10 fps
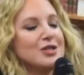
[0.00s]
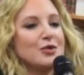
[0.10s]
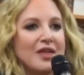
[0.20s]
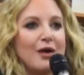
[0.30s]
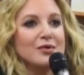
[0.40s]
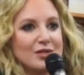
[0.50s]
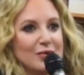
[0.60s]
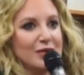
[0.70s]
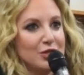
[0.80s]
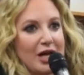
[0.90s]
So that was the
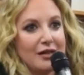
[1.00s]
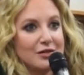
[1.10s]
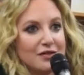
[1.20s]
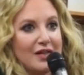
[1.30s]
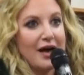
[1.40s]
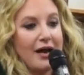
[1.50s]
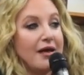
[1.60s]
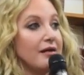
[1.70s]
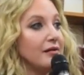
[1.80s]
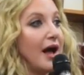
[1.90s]
real challenge of that.
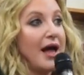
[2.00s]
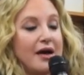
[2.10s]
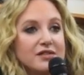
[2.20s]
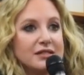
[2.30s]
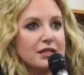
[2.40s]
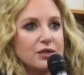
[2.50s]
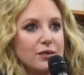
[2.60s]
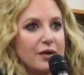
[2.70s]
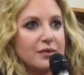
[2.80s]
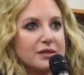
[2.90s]
And I have to say,
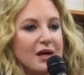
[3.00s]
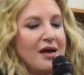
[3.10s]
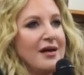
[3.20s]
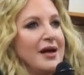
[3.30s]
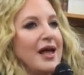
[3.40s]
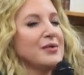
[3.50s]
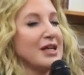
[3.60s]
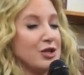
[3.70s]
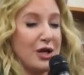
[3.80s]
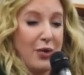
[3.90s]
too, it was
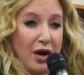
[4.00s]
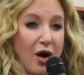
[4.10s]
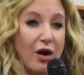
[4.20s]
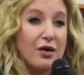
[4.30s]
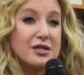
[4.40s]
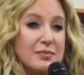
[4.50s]
actually quite hard